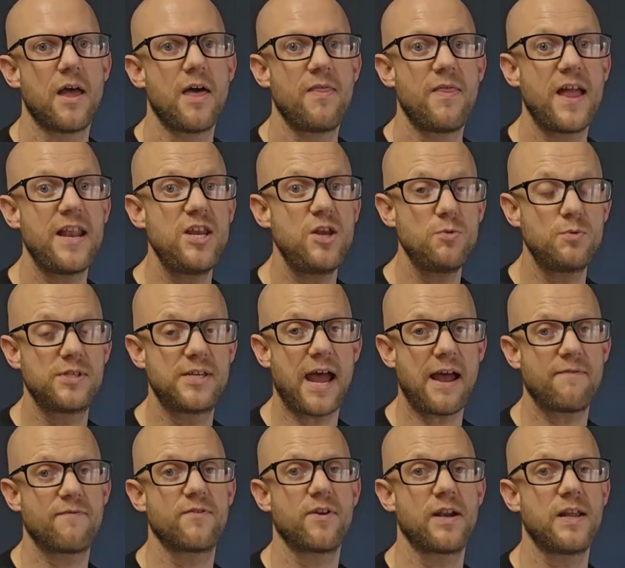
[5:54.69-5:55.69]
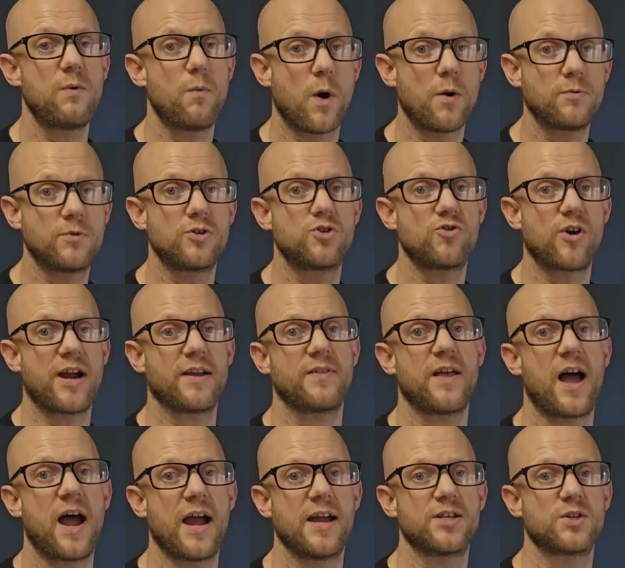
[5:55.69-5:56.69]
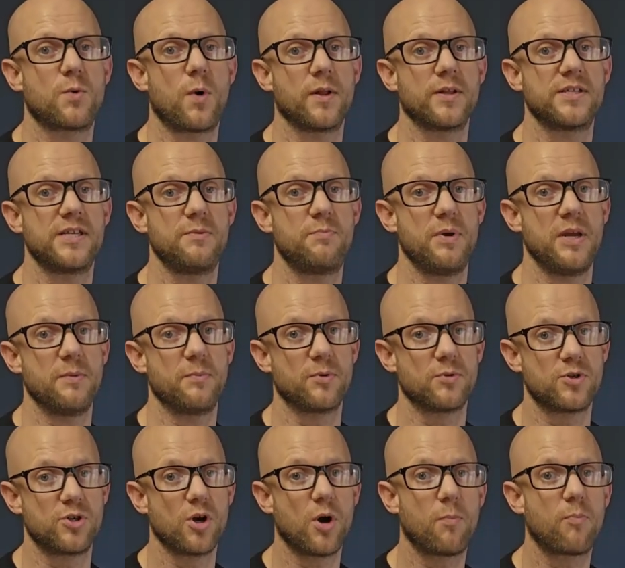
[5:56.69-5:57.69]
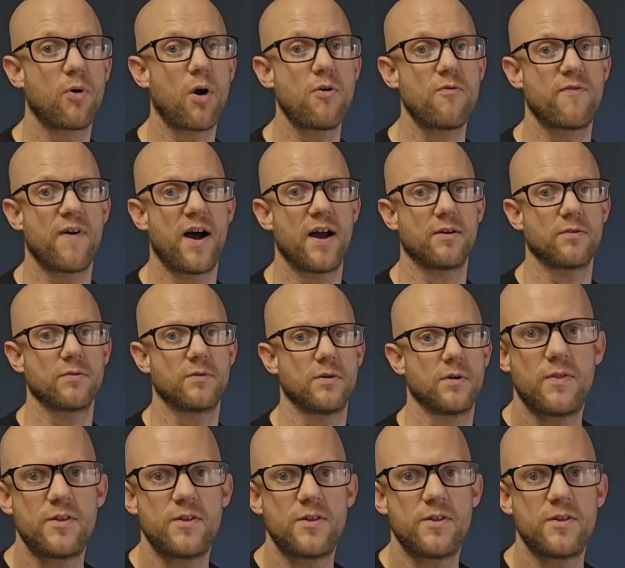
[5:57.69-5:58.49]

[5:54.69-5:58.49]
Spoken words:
then you definitely won't attract the highest quality people to your profile.